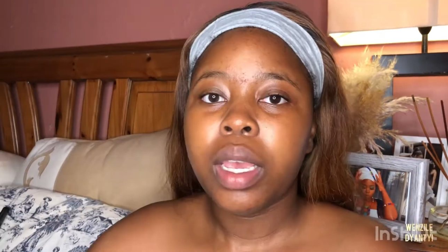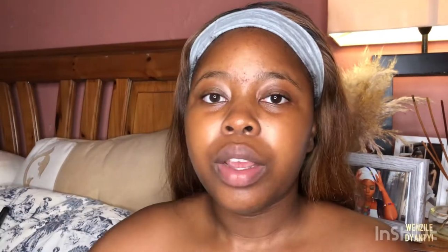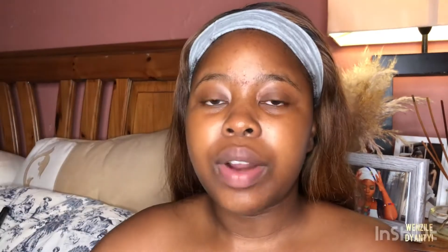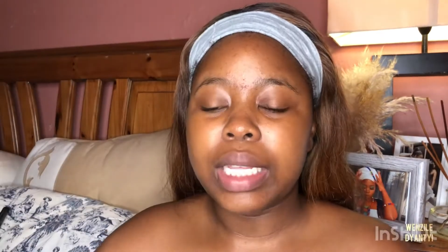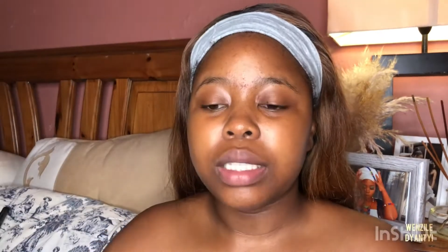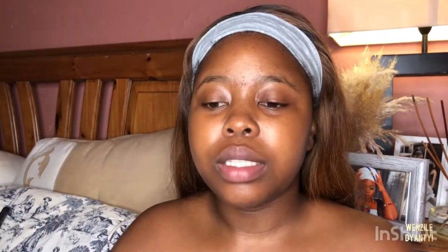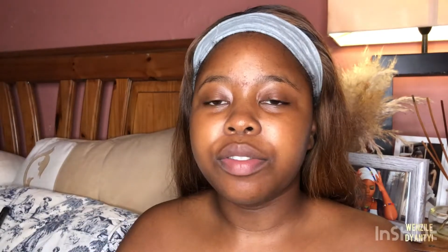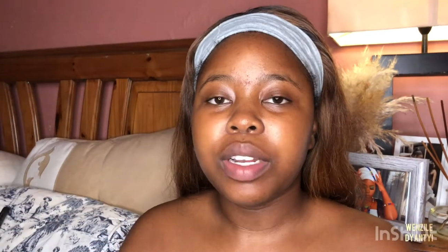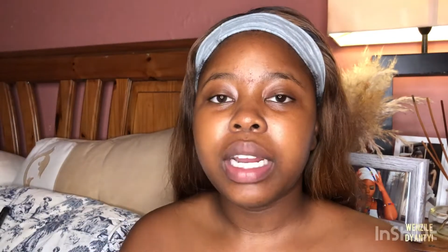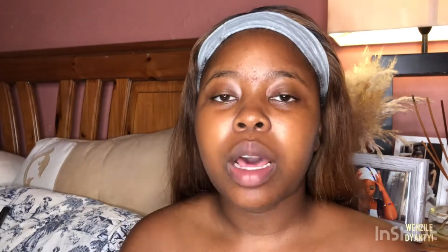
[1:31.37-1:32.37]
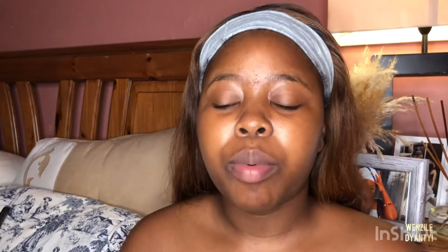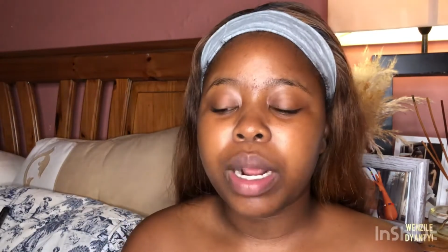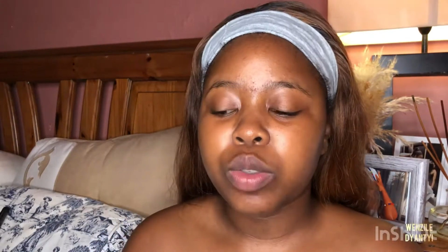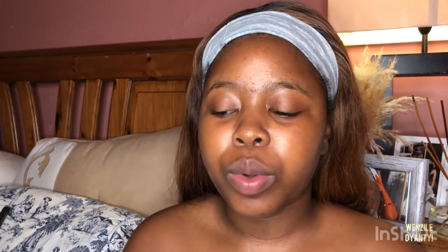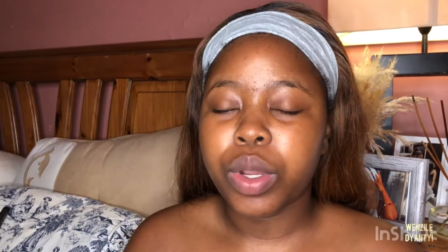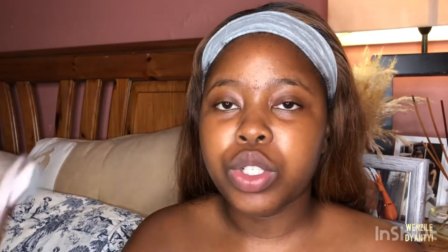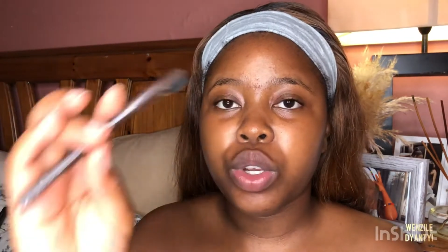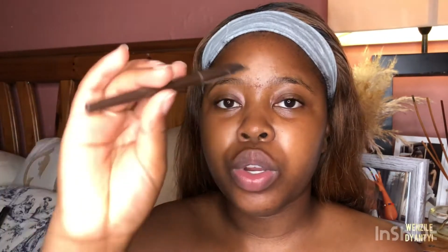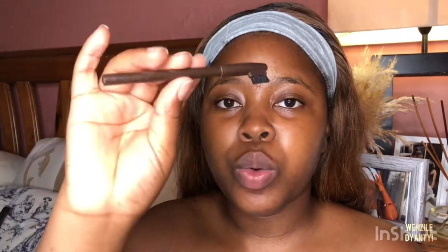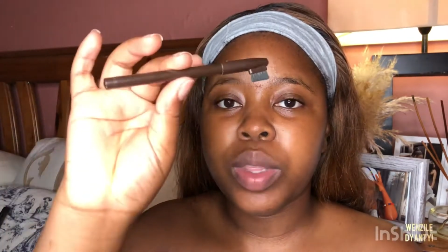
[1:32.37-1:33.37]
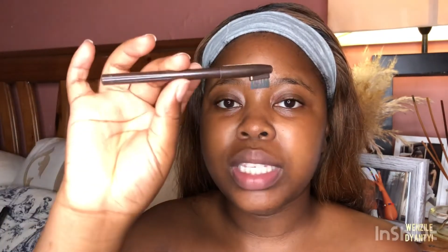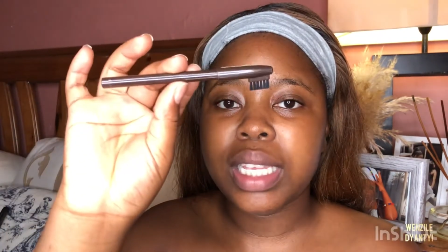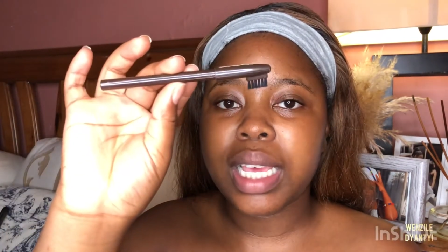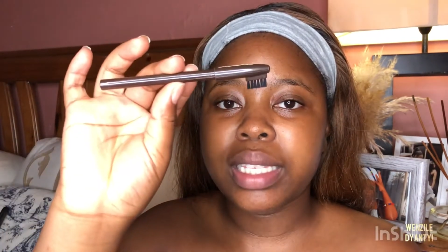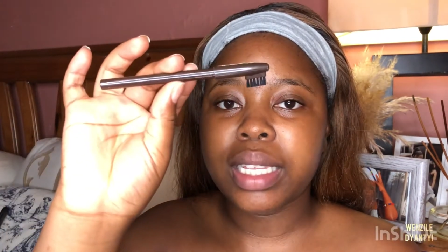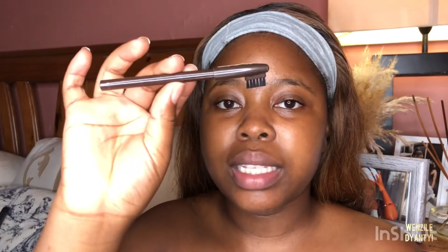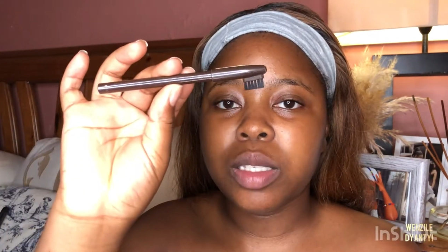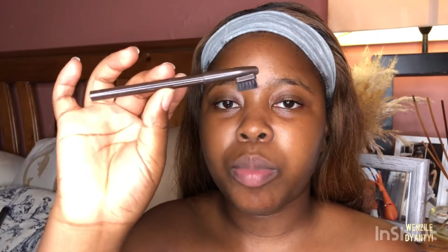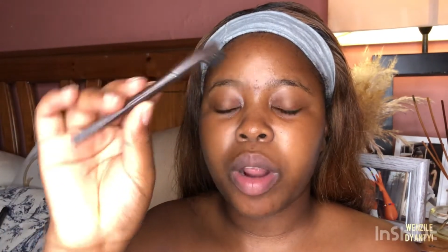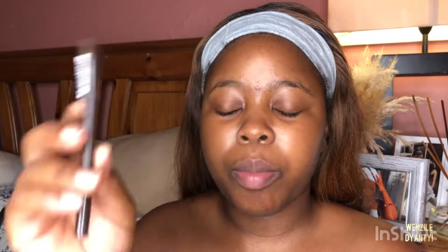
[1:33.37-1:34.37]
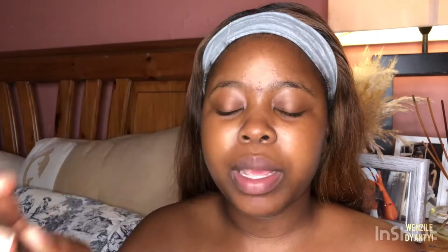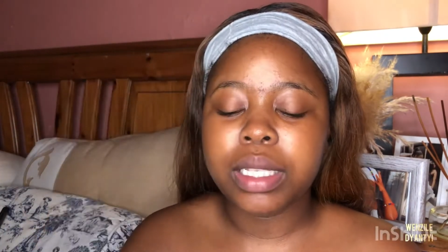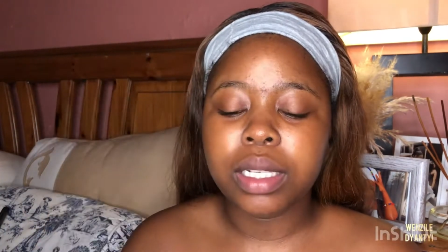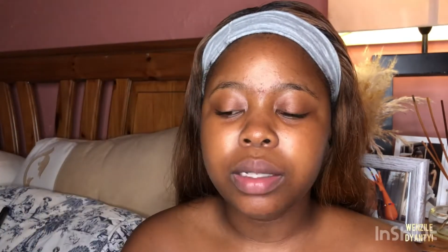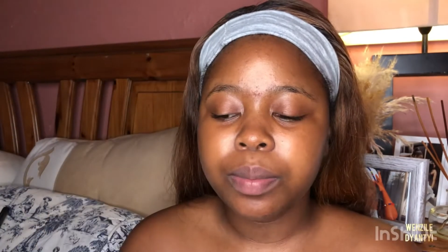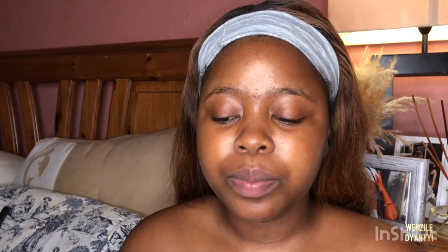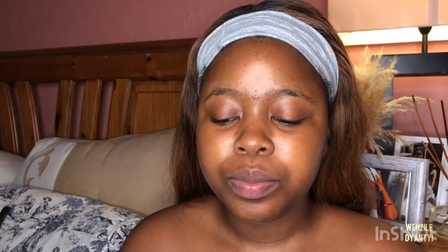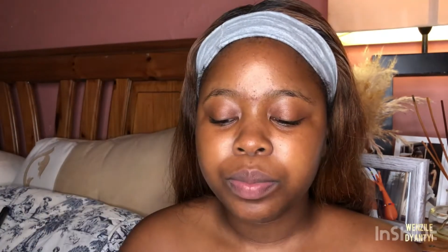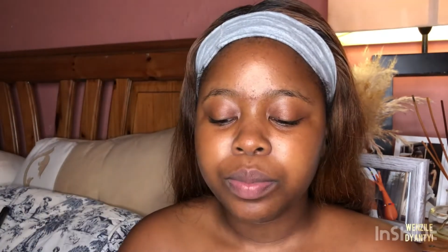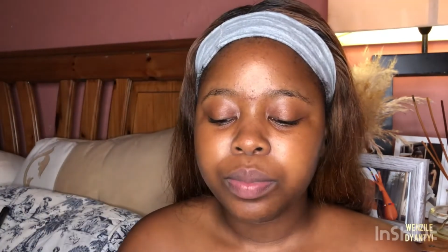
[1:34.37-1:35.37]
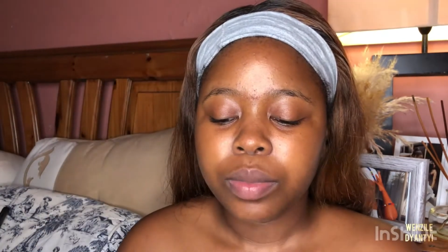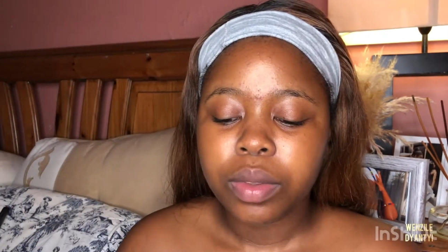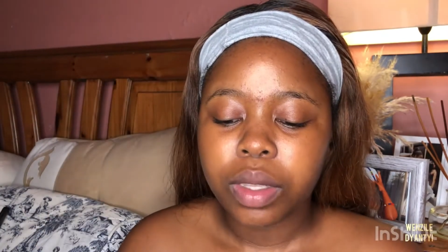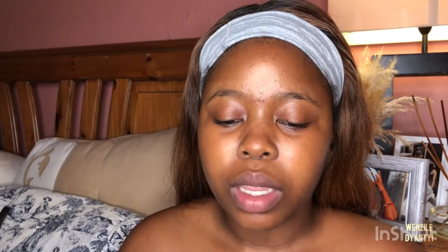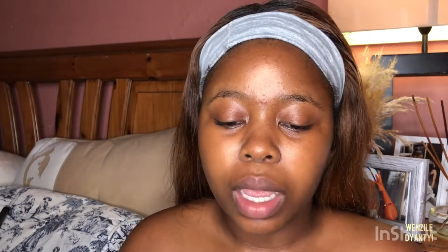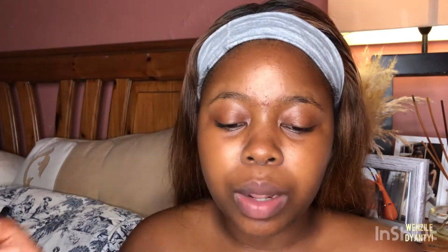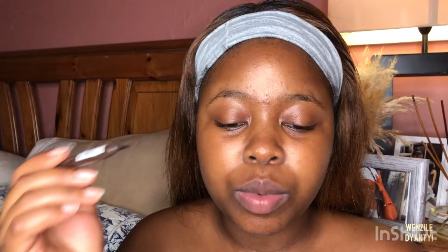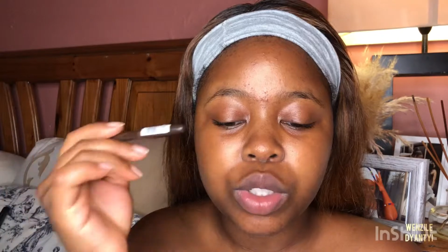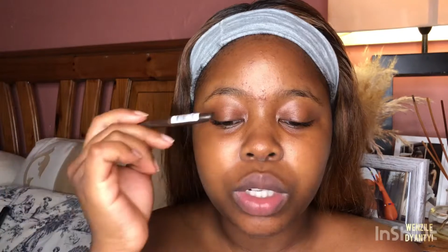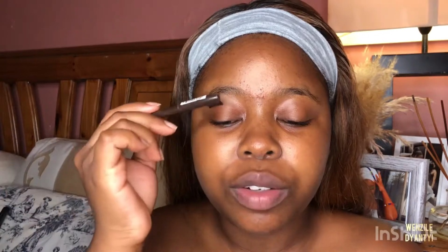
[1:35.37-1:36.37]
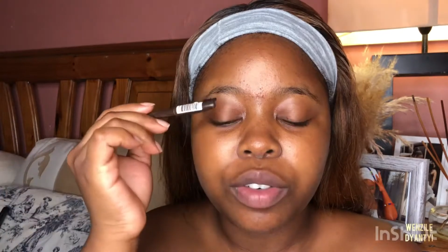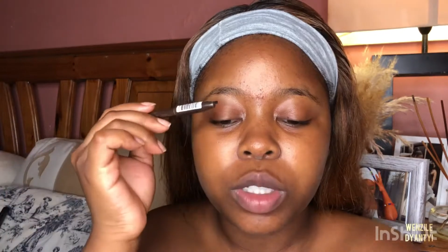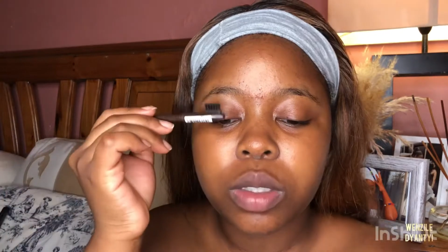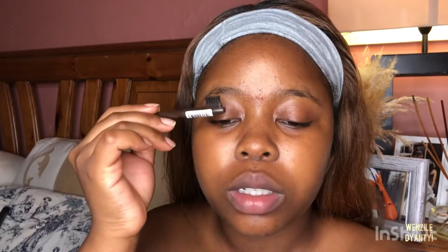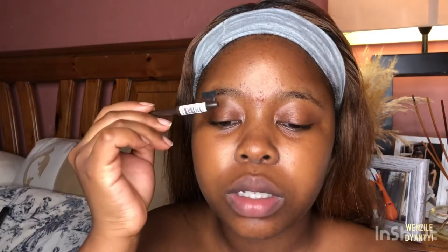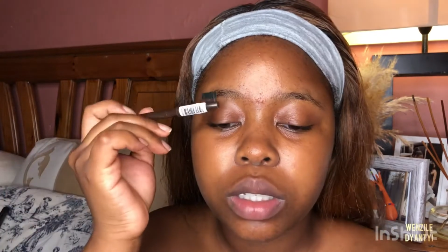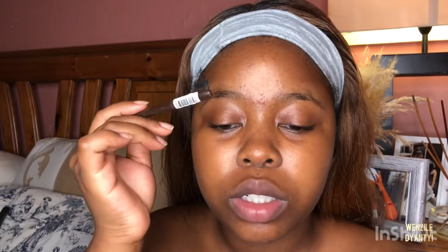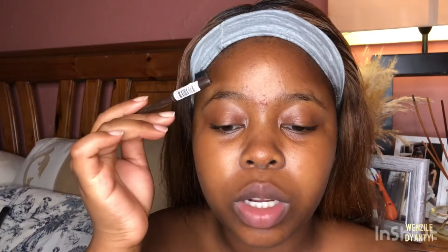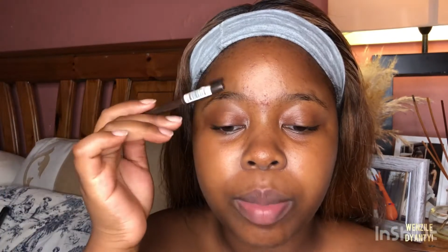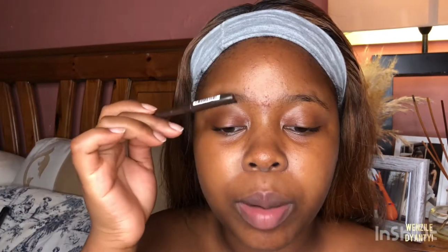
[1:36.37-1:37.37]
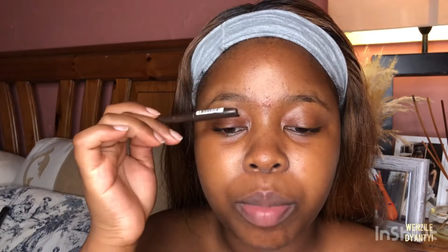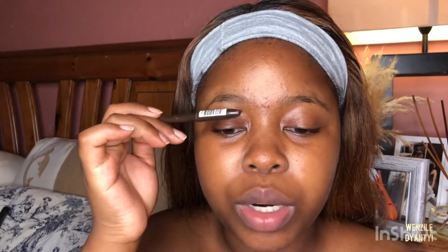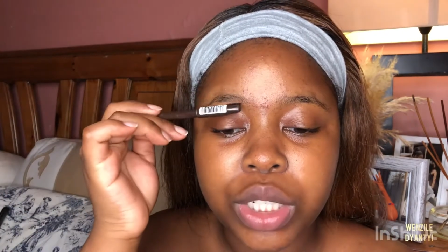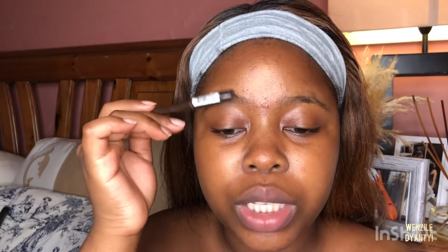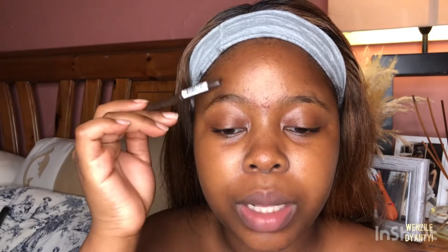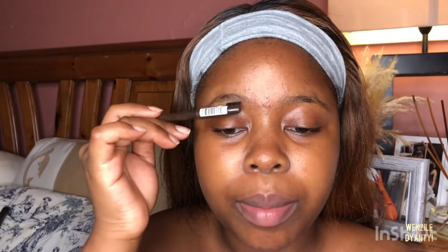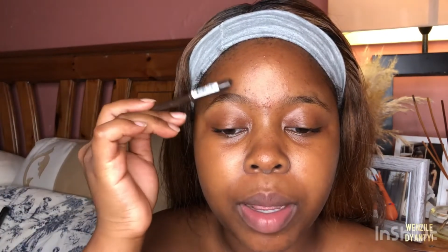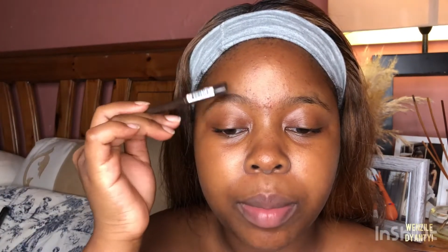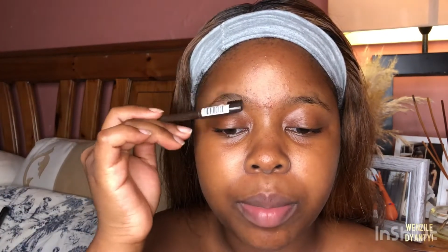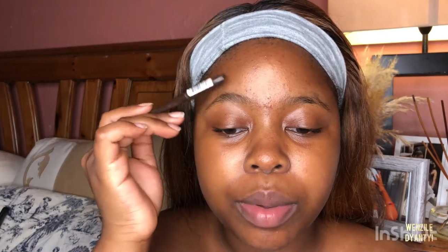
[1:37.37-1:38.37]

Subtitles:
Right, to fill in our brows, we're going to go in with this Essence brow pencil, and we're just going to first start by brushing them up,